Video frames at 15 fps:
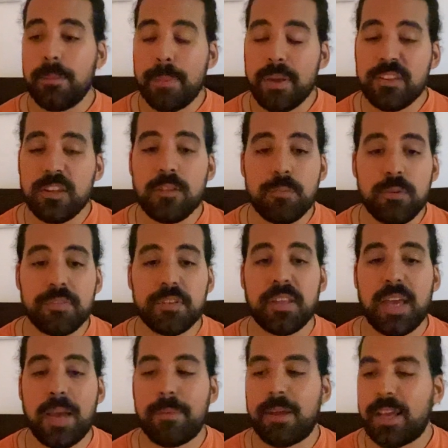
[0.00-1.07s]
Messi's move to
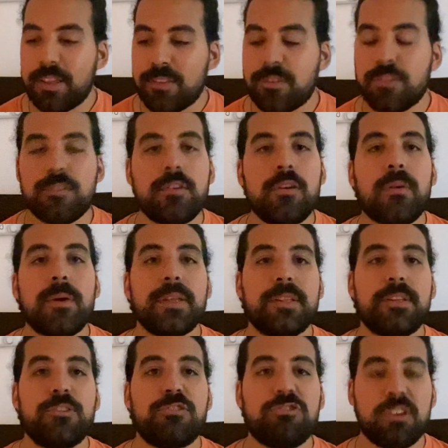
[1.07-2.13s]
the MLS is going
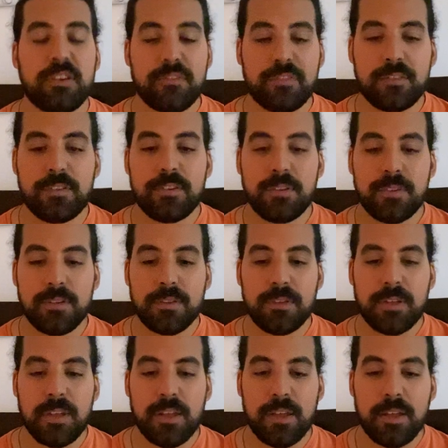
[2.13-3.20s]
to shift
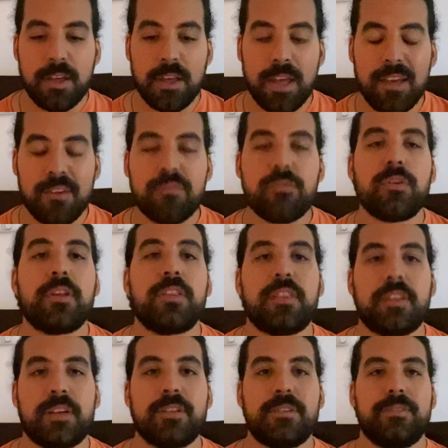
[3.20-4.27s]

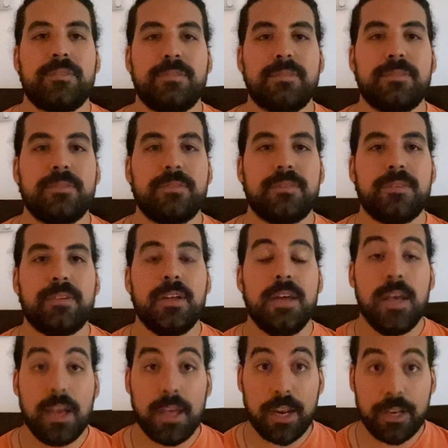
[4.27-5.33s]
everything.
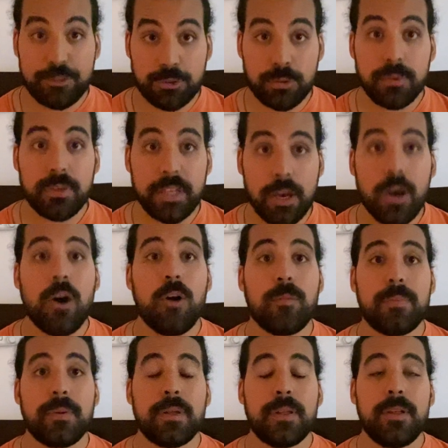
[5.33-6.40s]
And I truly
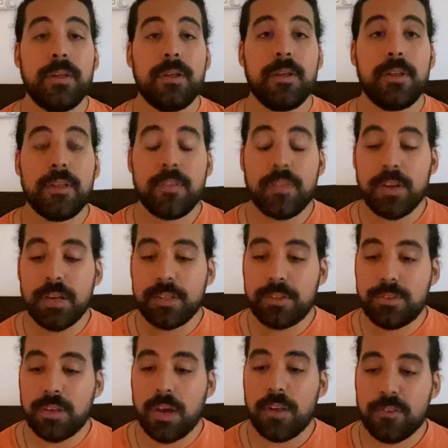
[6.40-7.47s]
hope that
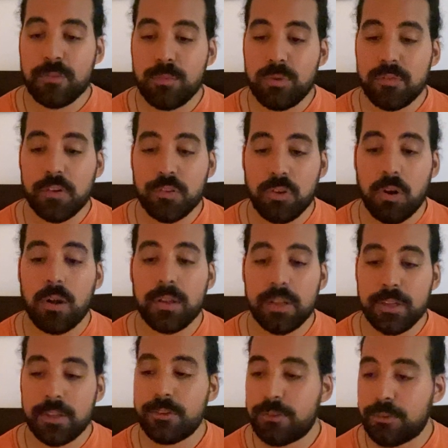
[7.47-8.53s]
it does move us all
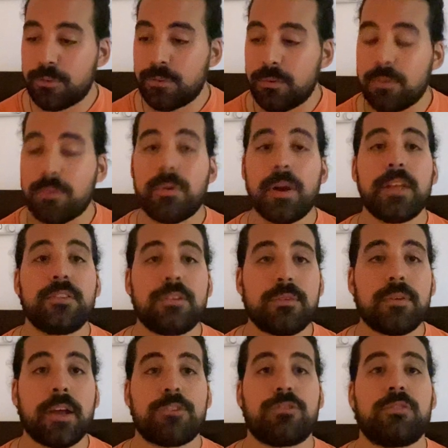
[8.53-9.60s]
into the right
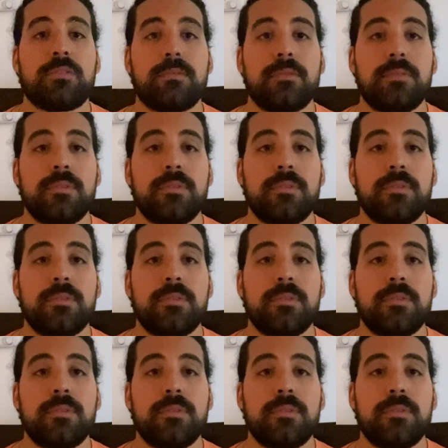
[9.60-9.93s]
direction.